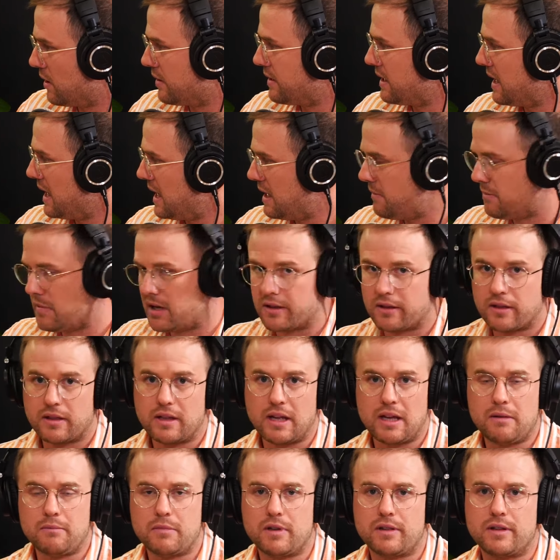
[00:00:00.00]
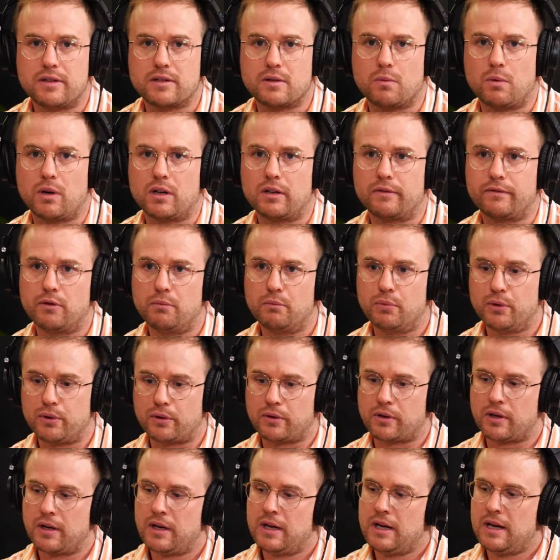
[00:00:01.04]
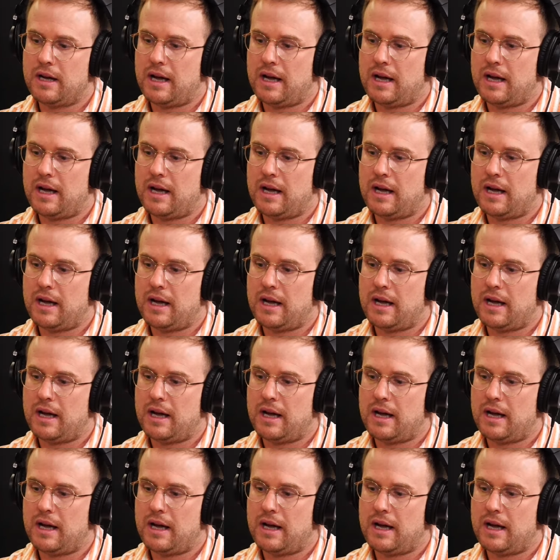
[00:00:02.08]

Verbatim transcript: Oh, the E-Myth. The E-Myth is a wonderful book,